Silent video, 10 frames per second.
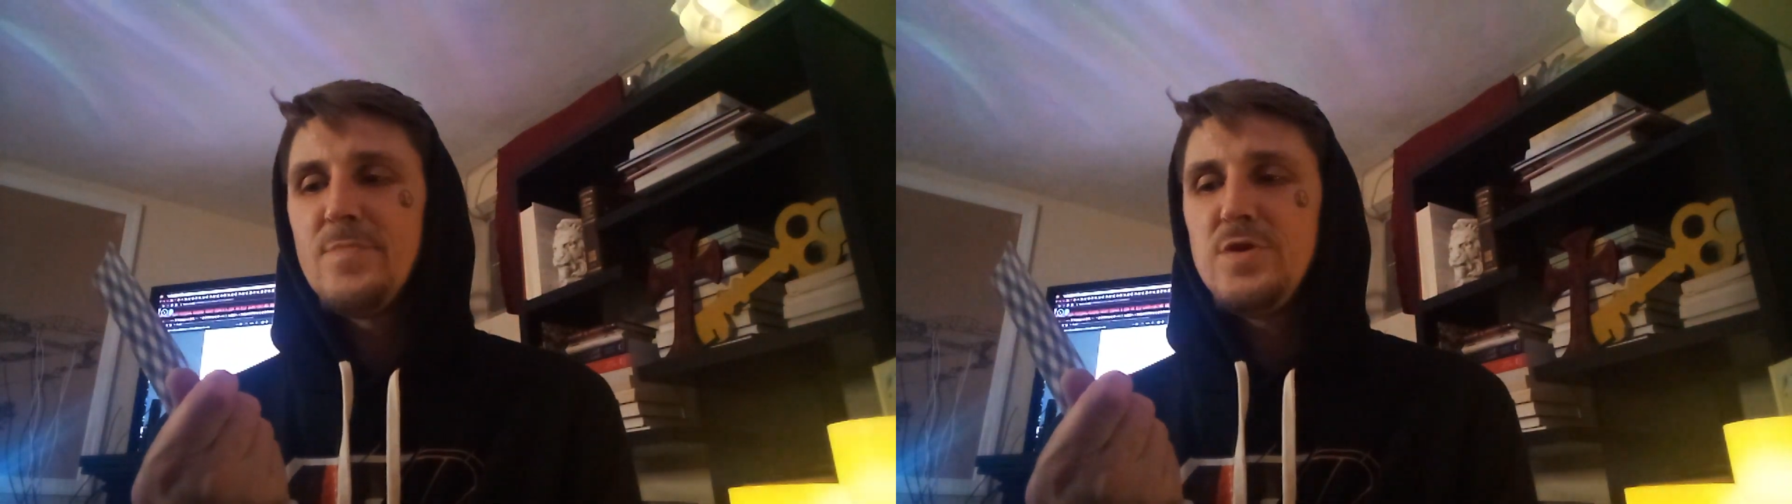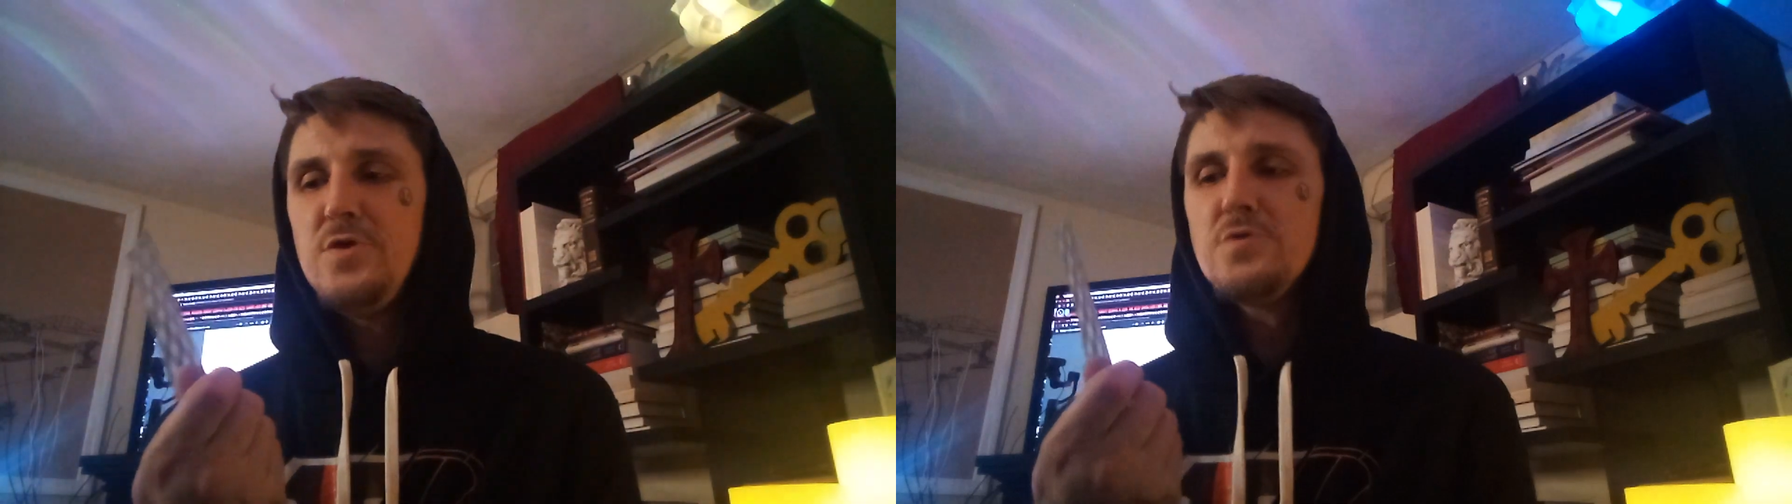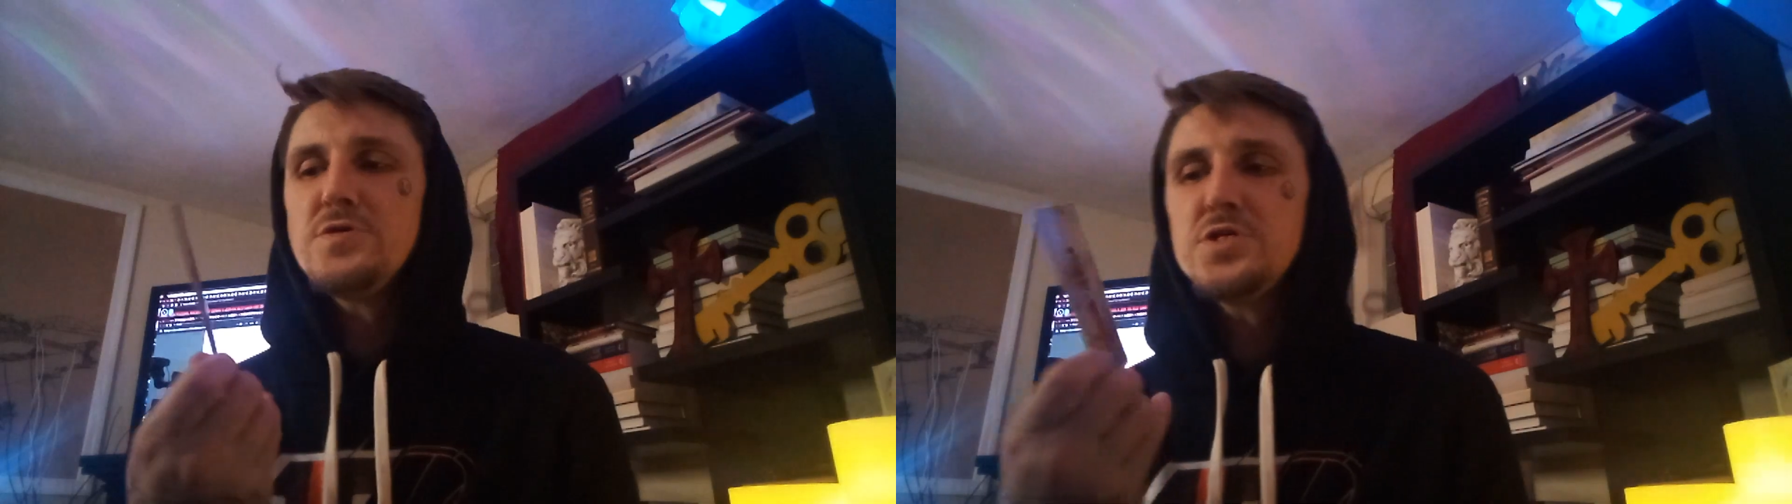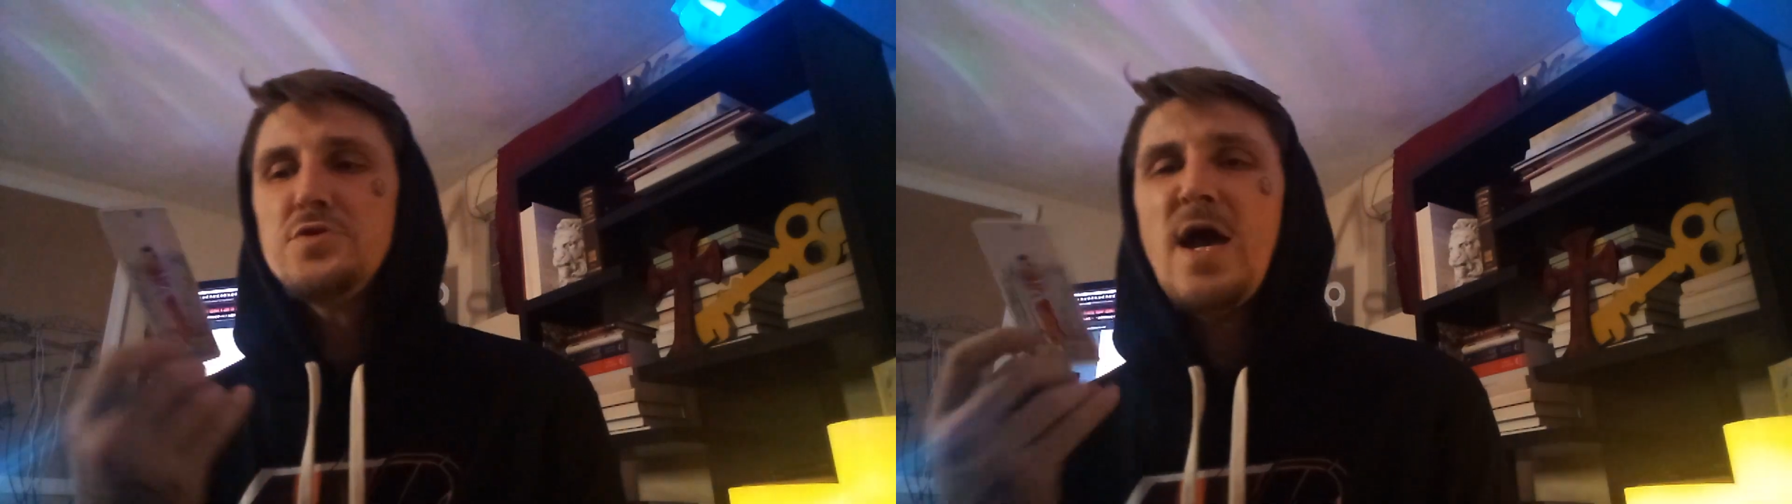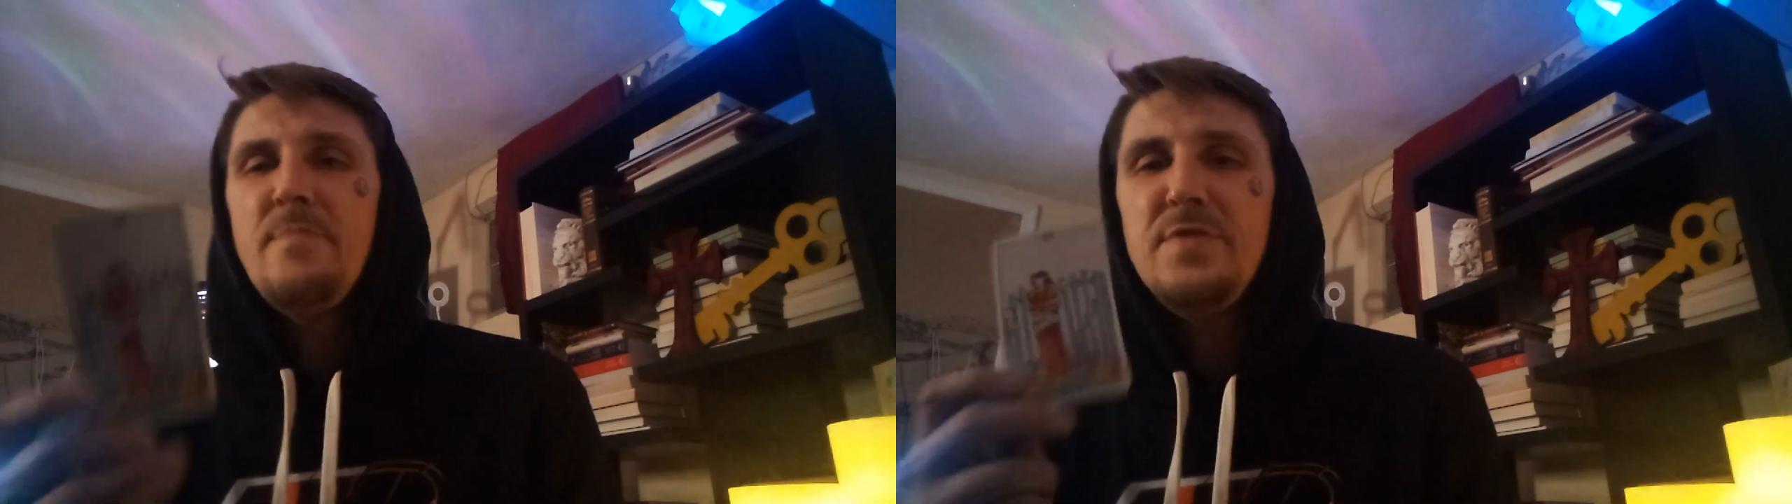you're
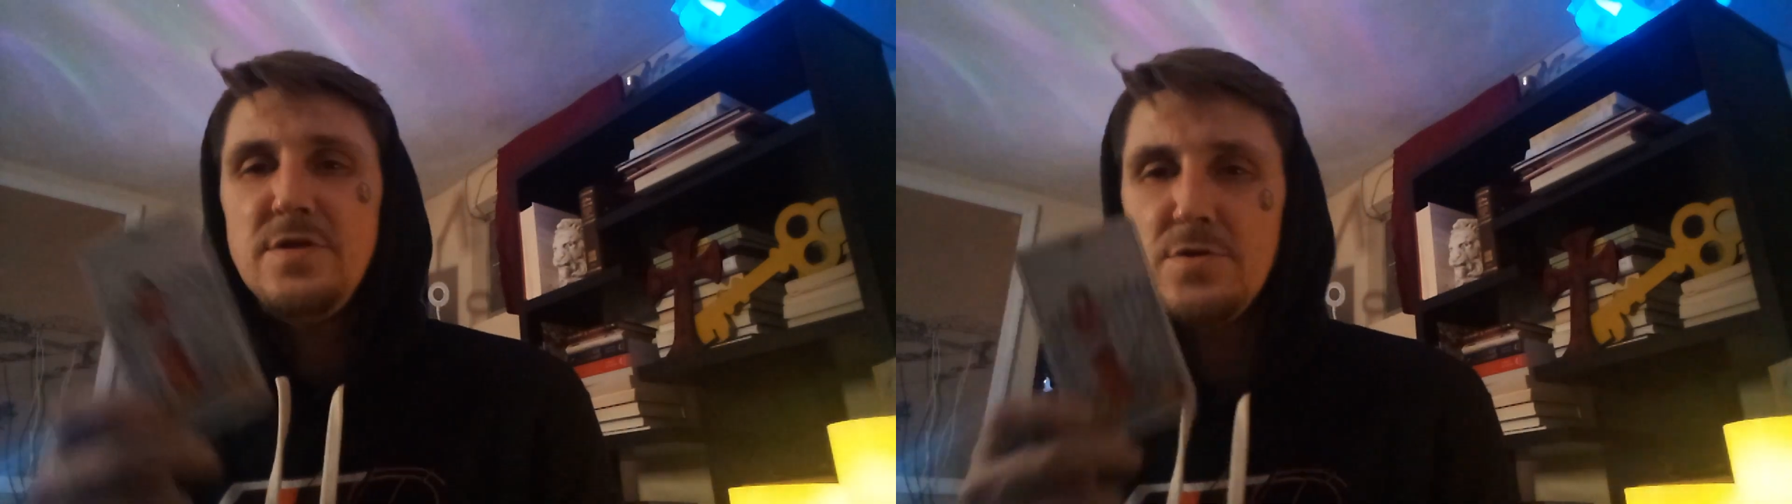strapping